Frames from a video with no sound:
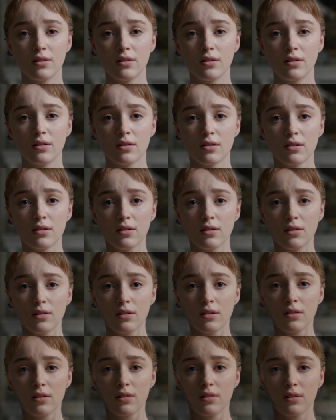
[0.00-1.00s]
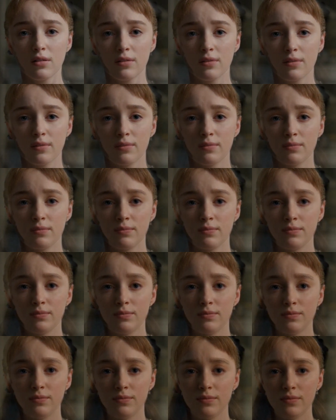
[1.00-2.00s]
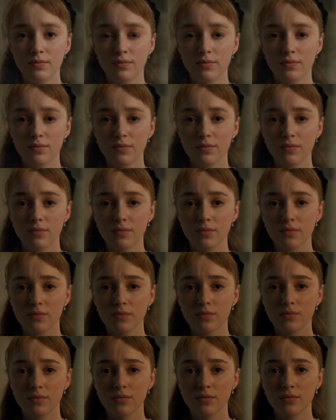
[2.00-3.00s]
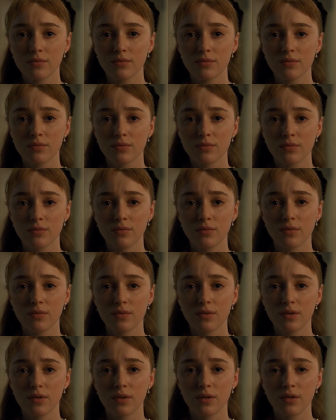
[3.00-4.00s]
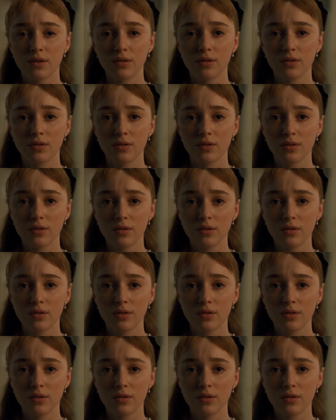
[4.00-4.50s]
Nothing is said.